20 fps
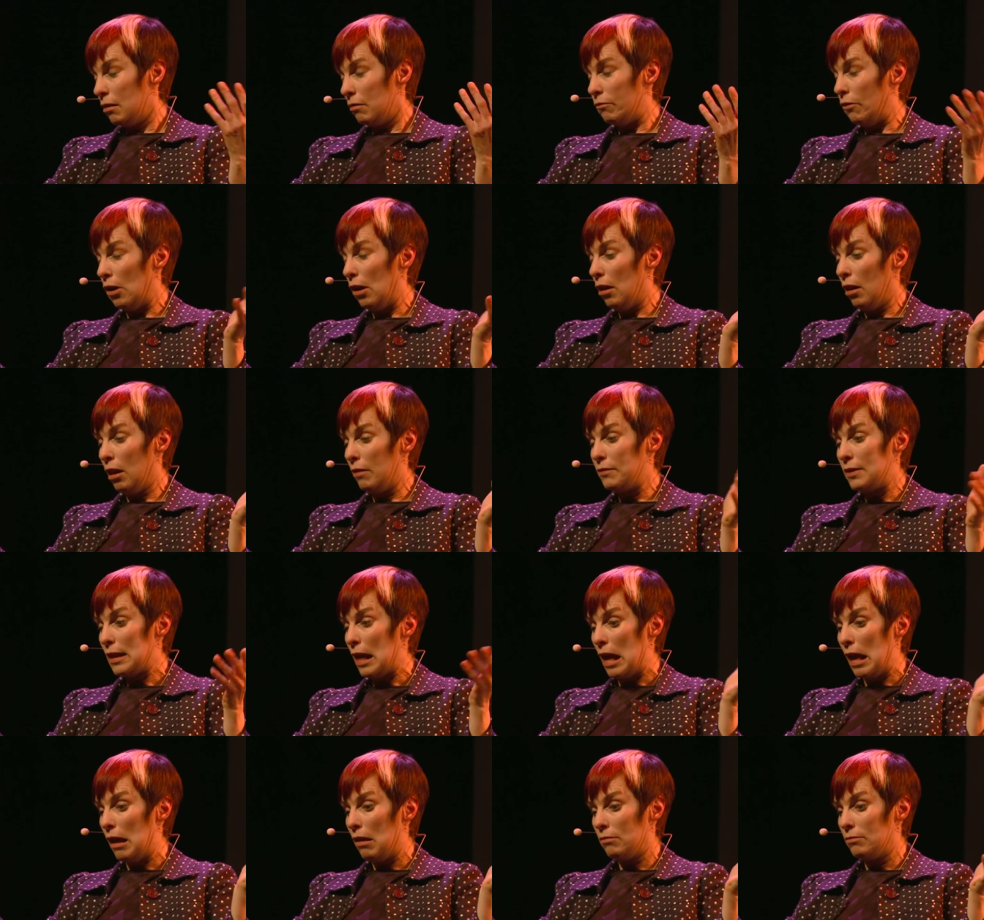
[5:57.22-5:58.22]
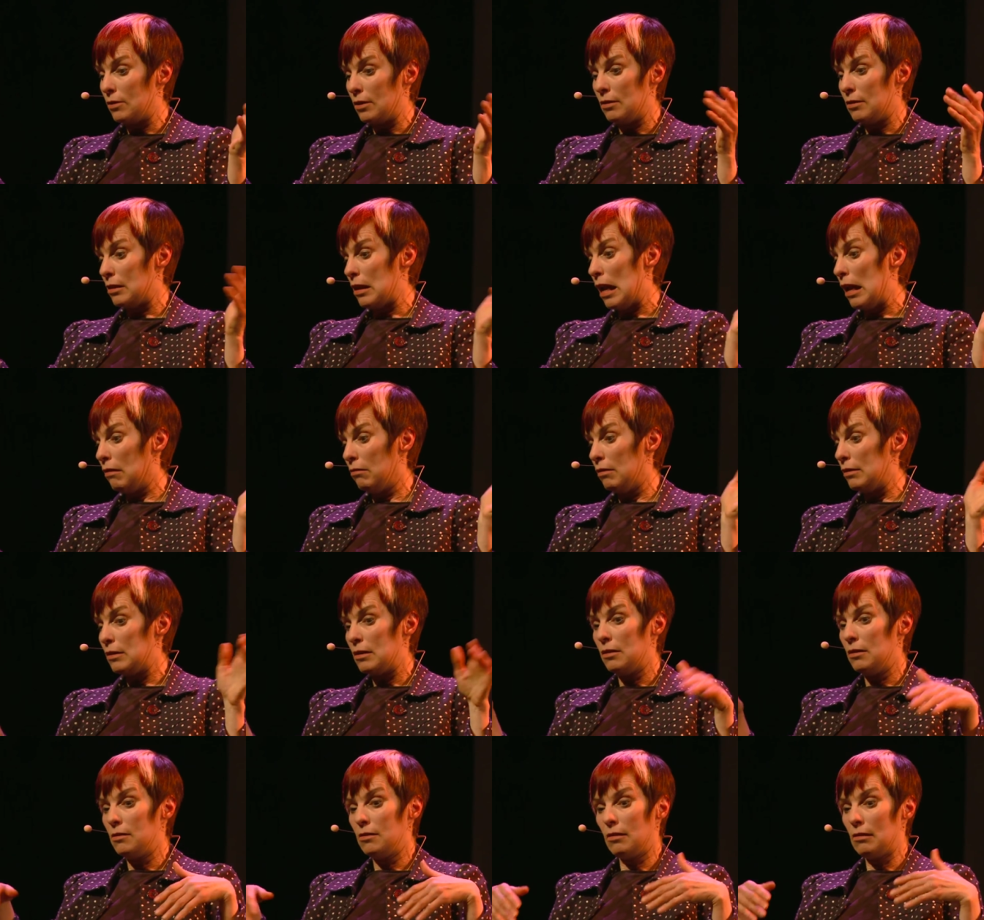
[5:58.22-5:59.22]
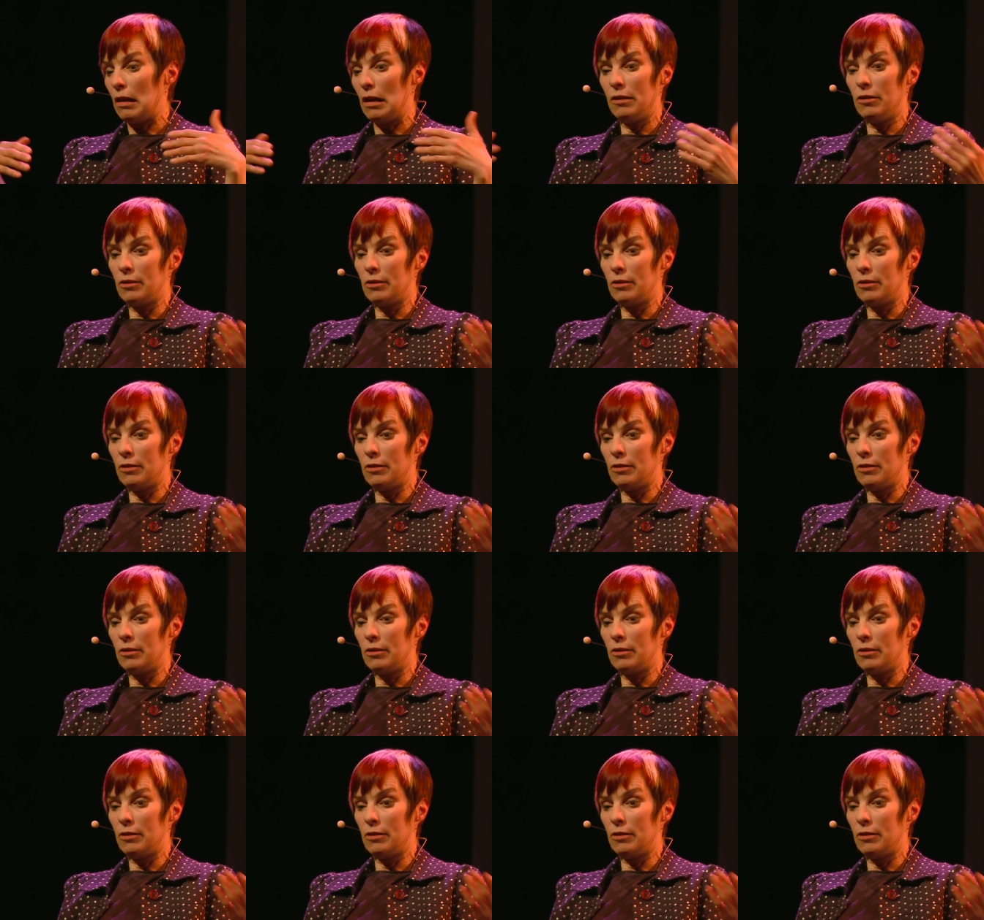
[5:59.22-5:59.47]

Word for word: full of sounds and silences that I